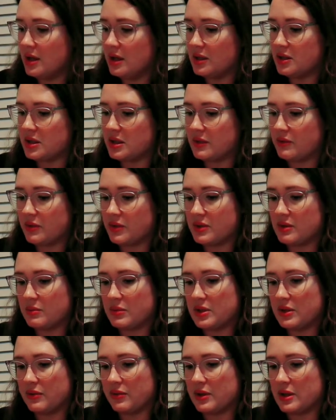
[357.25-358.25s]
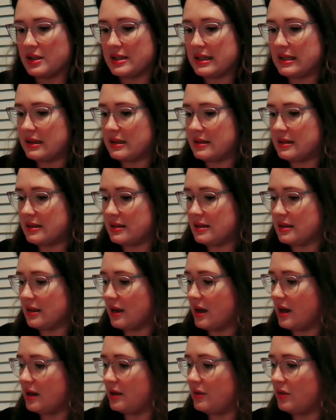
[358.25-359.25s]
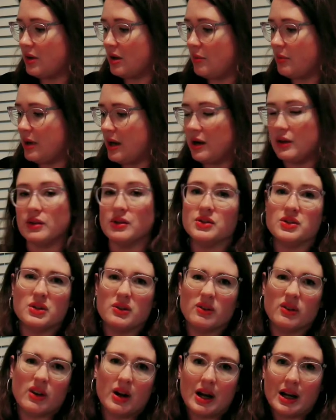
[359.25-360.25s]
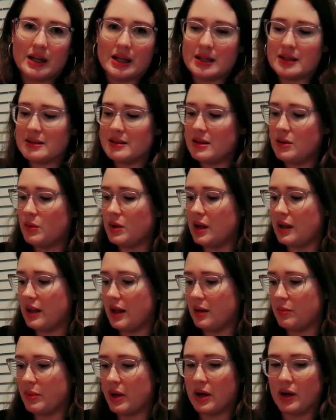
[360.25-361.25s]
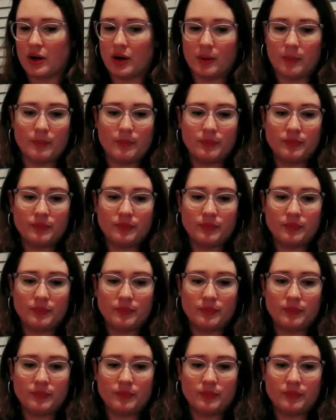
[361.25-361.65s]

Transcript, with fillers: just for some differences to kind of compare the two varieties, see what I like better.